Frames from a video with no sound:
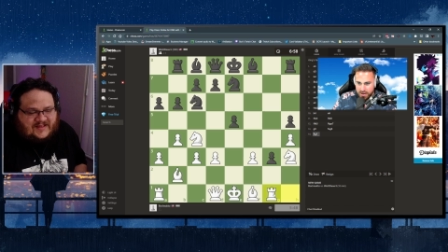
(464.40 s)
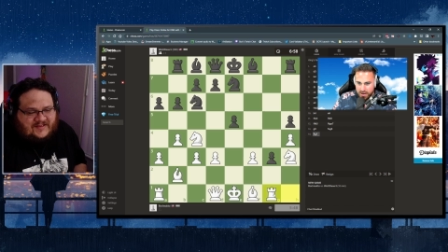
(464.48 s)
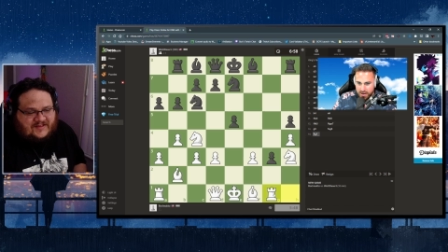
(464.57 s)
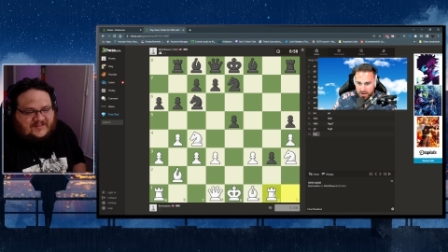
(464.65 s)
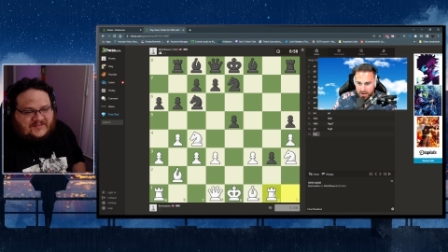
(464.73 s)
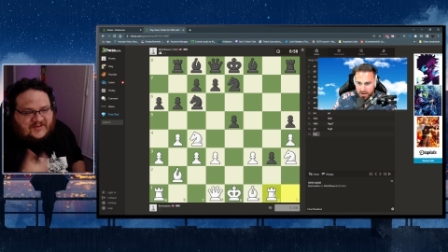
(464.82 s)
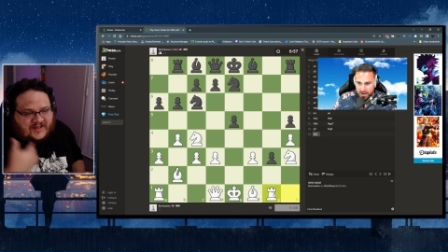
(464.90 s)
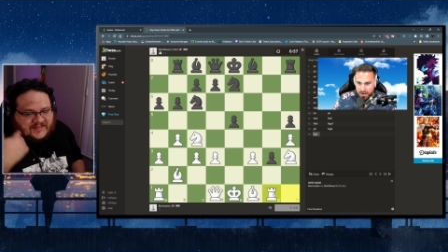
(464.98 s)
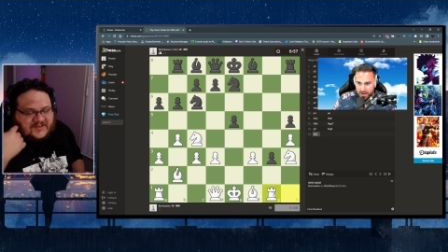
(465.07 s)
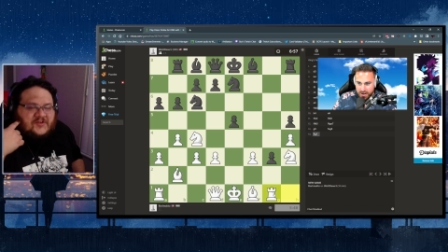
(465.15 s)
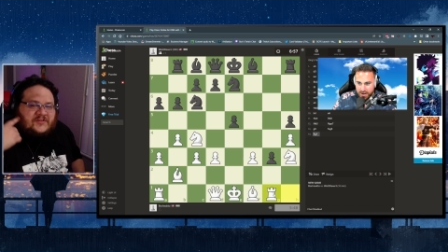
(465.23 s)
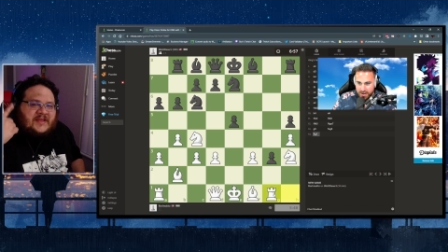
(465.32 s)
this, I
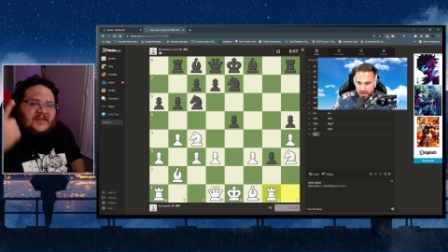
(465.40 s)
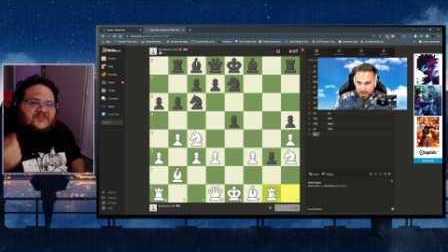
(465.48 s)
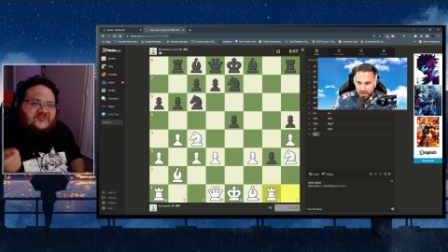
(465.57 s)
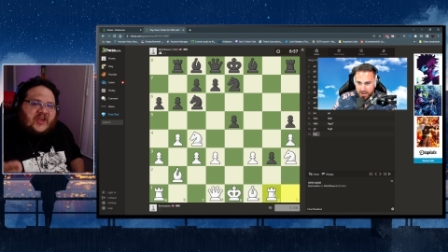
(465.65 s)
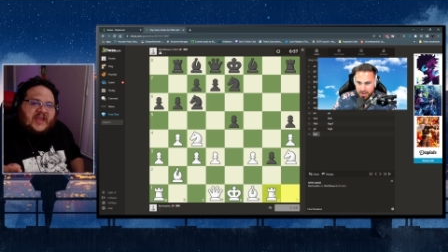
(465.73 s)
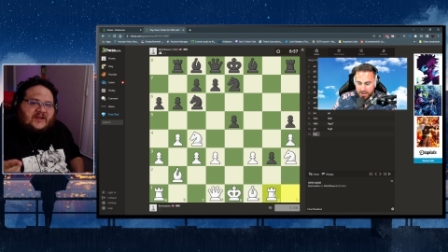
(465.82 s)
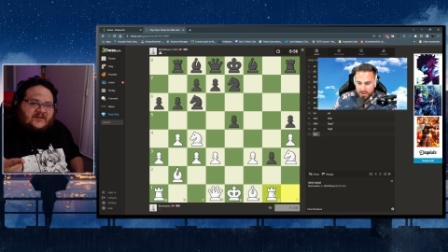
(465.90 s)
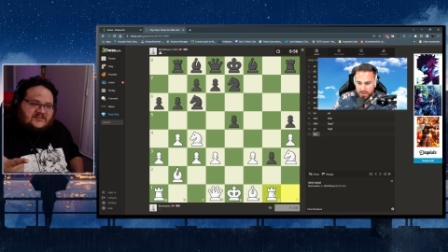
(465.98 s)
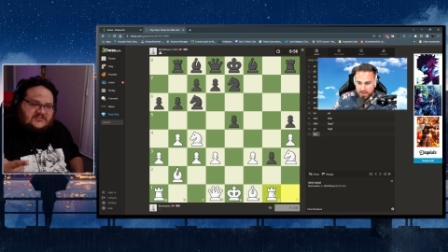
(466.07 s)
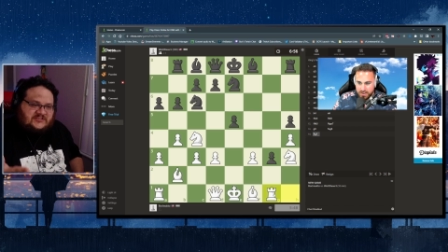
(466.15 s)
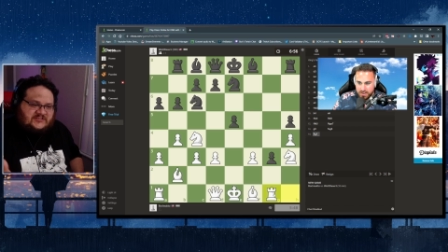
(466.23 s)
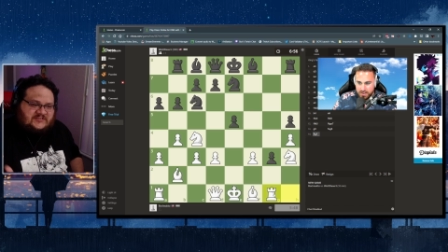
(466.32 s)
think you're thinking checkers.